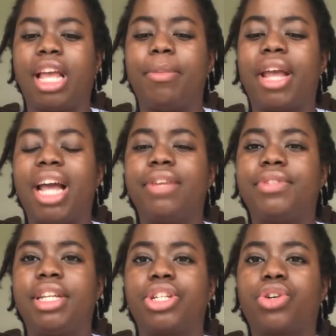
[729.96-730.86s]
And we kind of
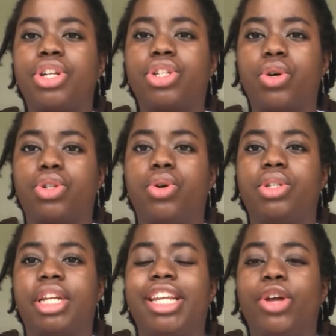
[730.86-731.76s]
see as Chris goes
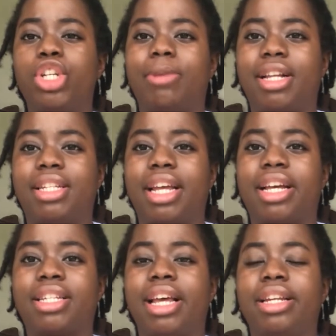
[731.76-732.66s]
older, he knows about
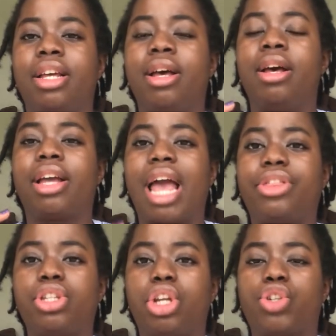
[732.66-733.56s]
sex, and
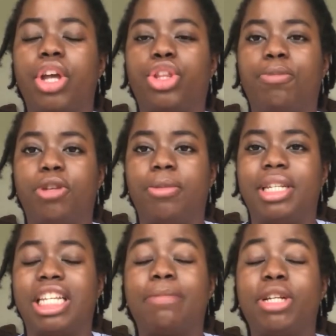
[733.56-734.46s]
Kathy starts going through
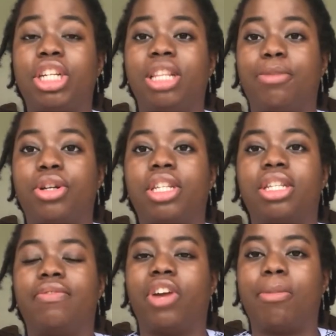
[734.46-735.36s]
puberty. Especially in the books,
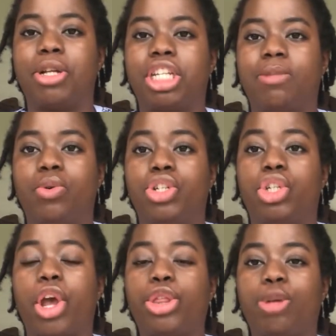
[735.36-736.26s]
this is very much explored.
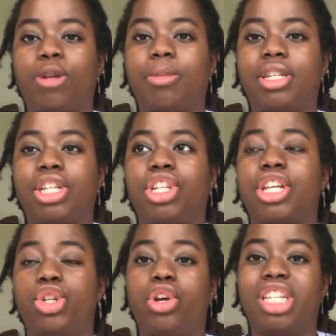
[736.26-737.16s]
She's going through puberty, she
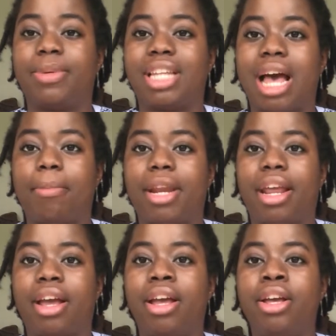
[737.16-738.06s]
has no idea what's
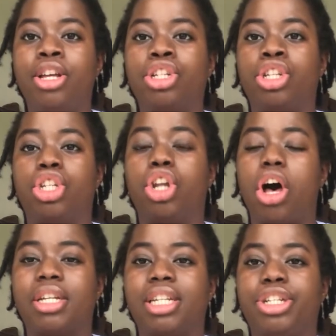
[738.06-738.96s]
happening. She's
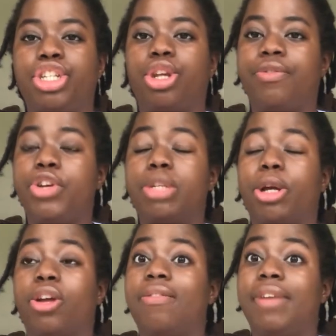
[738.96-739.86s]
lost and she's confused
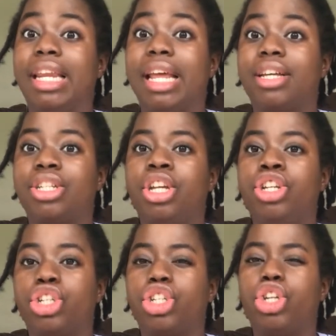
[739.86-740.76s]
about her feelings.
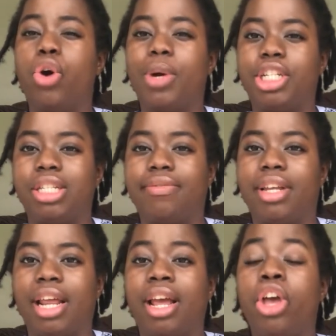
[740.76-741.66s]
She doesn't know what she's
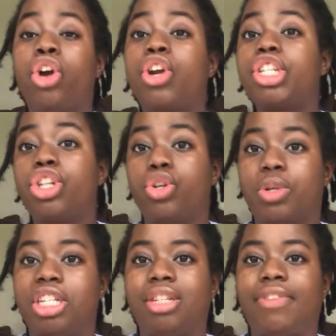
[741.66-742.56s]
feeling. Chris knows
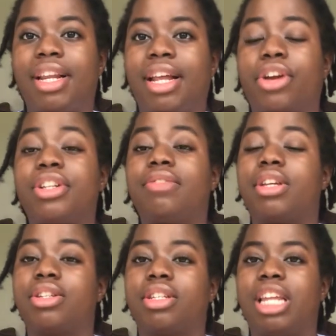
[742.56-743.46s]
what she's feeling. Chris
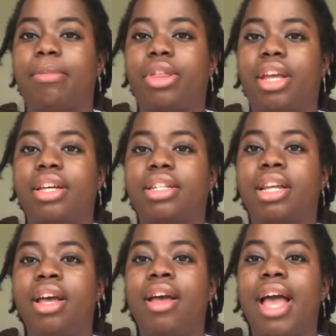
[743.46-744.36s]
feels the same things.
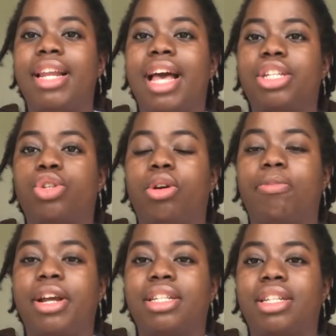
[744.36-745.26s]
And he has to
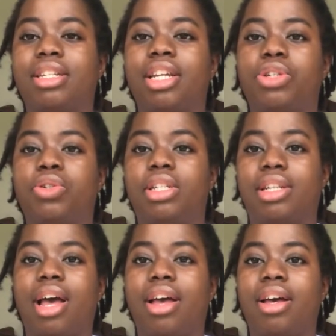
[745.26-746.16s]
repress his sexual
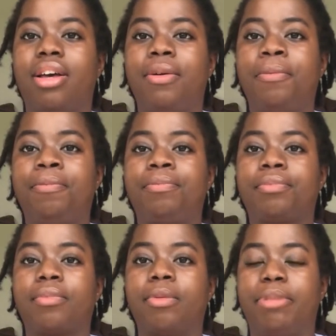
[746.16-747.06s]
desire
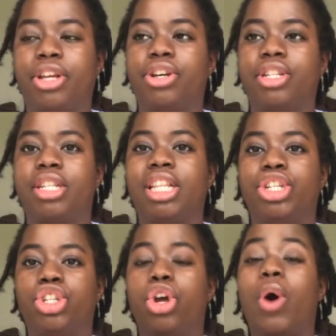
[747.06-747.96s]
because
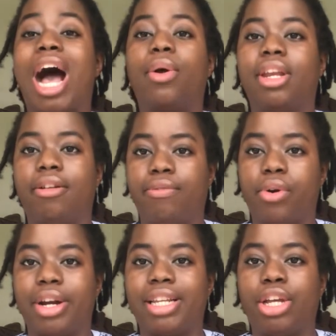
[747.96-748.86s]
there's no outlet
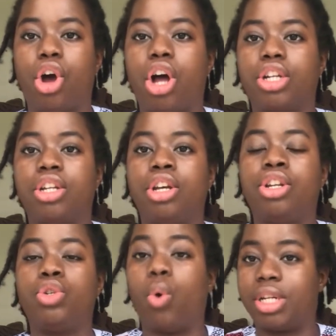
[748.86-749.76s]
for it. He can't
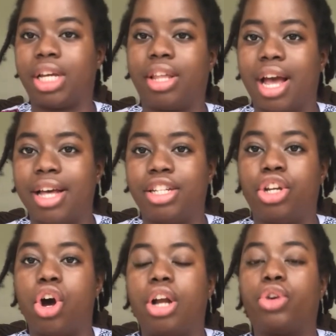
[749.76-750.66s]
talk to other guys, he
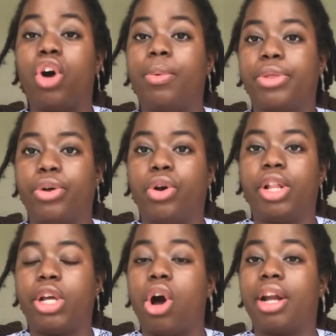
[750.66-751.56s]
can't go out with a girl,
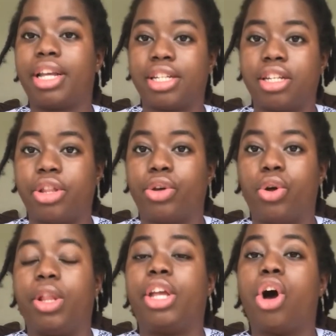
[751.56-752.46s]
he can't kiss another
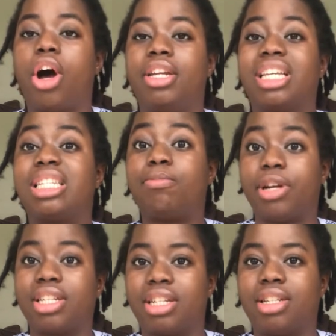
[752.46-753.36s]
girl, he can't
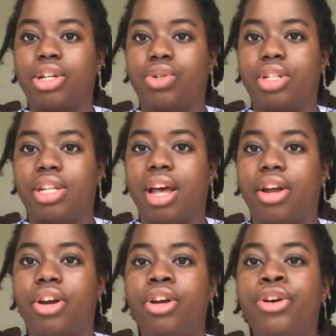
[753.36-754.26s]
express his sexual
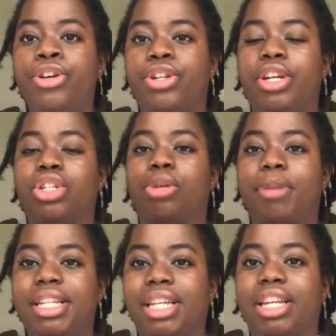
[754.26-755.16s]
desire. So he's
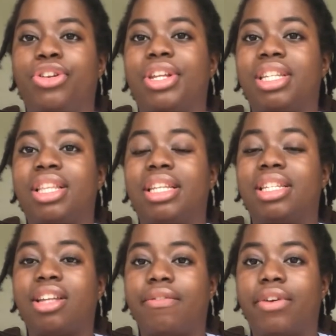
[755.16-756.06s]
repressing it, and you can see that
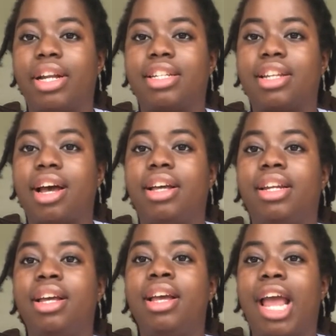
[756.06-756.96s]
he's suffering inside,
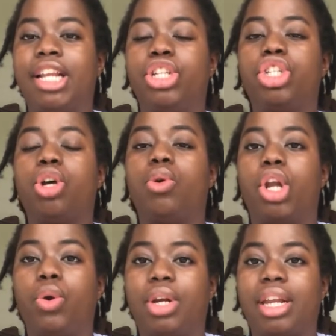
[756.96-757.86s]
and he's so
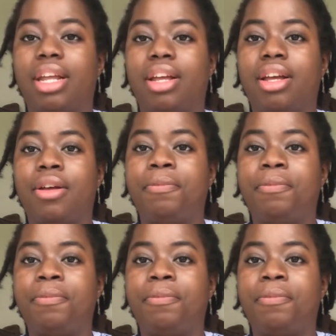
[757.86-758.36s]
lonely.